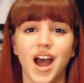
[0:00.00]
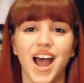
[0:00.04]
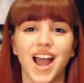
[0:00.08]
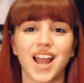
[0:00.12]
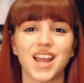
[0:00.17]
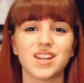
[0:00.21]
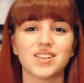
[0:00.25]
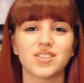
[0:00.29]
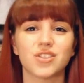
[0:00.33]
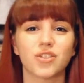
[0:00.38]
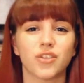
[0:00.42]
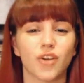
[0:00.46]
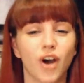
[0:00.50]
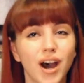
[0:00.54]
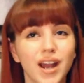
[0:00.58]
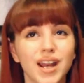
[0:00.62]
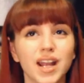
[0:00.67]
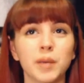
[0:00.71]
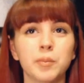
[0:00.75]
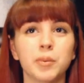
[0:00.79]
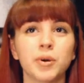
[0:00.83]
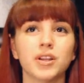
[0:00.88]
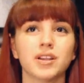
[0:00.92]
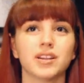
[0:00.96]
I thought
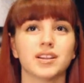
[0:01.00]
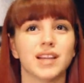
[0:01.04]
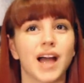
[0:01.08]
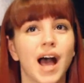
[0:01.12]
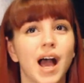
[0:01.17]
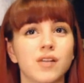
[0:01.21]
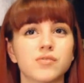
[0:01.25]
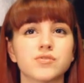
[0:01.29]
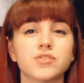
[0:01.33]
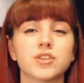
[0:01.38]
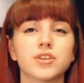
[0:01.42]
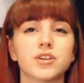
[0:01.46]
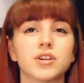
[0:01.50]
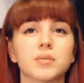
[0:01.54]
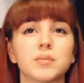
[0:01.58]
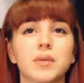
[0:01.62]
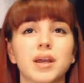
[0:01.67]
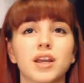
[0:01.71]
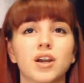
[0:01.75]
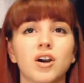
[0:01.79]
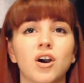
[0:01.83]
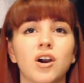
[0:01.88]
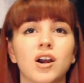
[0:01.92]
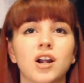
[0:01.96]
I put lavender in
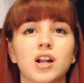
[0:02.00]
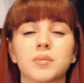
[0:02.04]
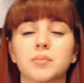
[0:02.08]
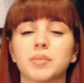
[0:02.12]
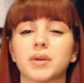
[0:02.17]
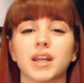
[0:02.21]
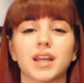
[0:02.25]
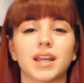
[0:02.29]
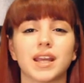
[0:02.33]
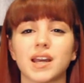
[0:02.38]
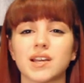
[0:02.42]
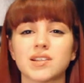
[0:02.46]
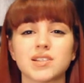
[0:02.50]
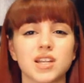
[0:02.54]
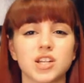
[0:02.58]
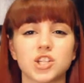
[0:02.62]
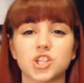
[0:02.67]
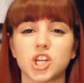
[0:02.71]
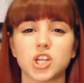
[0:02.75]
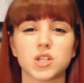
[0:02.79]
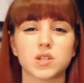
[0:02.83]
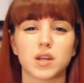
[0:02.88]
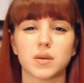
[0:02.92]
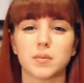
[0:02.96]
my cart, but I guess I
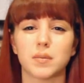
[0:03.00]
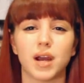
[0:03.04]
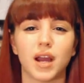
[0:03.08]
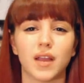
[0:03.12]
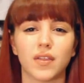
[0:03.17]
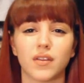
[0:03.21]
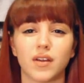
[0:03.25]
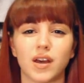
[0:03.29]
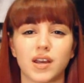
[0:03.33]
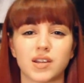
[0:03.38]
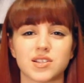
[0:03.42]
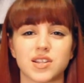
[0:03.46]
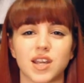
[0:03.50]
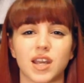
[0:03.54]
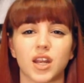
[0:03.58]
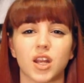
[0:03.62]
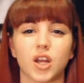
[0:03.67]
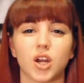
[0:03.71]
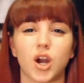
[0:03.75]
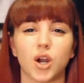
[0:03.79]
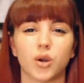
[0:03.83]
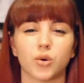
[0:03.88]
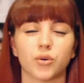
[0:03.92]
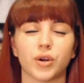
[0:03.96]
changed my mind the last second
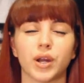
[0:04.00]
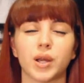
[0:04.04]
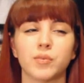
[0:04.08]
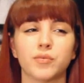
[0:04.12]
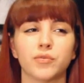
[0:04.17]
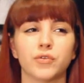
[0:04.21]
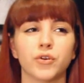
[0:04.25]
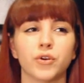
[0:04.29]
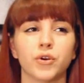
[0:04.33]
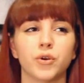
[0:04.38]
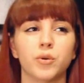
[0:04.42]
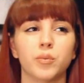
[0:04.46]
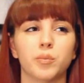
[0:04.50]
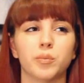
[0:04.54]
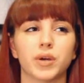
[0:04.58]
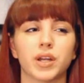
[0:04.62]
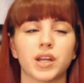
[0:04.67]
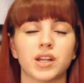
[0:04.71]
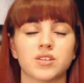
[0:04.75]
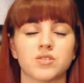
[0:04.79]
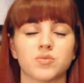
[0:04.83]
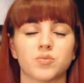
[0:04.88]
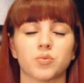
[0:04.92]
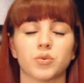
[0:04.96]
and got Grapefruit,
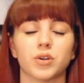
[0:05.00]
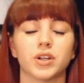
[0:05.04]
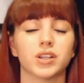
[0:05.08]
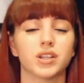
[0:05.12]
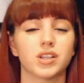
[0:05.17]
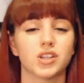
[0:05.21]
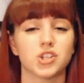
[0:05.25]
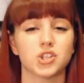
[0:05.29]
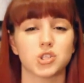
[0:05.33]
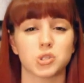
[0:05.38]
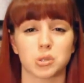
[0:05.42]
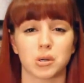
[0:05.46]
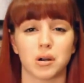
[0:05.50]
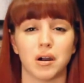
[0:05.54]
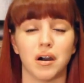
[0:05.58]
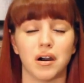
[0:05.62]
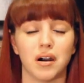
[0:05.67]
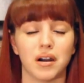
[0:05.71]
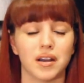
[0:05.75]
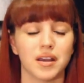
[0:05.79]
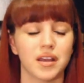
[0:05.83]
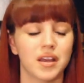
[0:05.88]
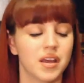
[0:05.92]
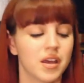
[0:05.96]
but it's really
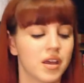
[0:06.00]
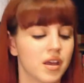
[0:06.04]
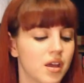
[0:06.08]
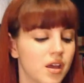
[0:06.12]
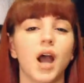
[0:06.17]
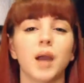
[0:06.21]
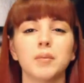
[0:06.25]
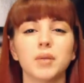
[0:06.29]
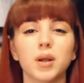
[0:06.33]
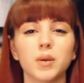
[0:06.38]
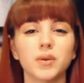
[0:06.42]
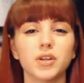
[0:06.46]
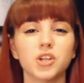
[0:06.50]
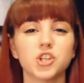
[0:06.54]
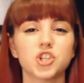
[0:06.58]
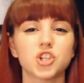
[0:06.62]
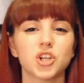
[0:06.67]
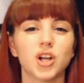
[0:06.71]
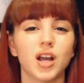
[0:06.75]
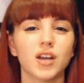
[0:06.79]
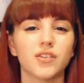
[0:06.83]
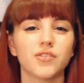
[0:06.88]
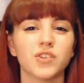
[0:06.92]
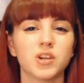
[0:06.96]
strong. I'm not really
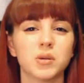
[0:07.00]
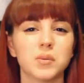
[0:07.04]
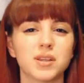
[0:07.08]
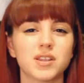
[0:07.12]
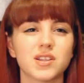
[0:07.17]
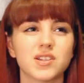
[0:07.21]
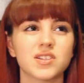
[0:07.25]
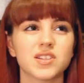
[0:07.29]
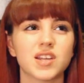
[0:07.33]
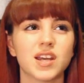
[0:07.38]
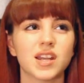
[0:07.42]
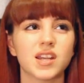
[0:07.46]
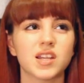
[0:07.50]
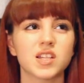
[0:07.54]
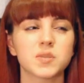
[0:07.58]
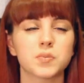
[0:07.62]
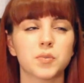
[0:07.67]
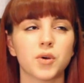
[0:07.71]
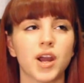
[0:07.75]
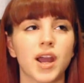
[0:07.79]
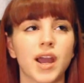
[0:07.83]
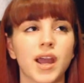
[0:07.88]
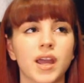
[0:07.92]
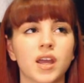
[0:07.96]
sure how I feel about this setting
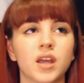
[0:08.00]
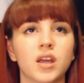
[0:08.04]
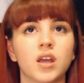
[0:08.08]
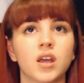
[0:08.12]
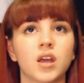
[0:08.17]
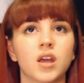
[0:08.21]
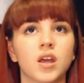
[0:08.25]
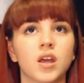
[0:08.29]
spray.